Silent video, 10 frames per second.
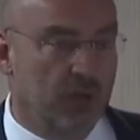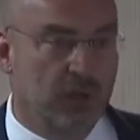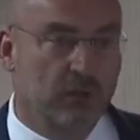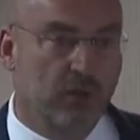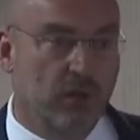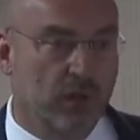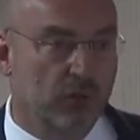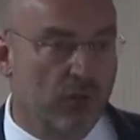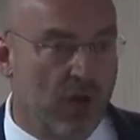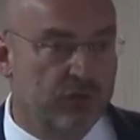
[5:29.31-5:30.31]
in
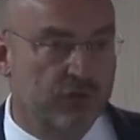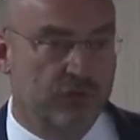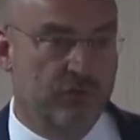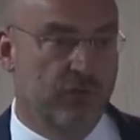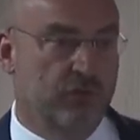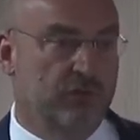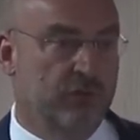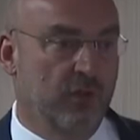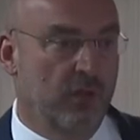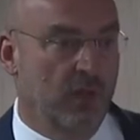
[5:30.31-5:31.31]
righteousness,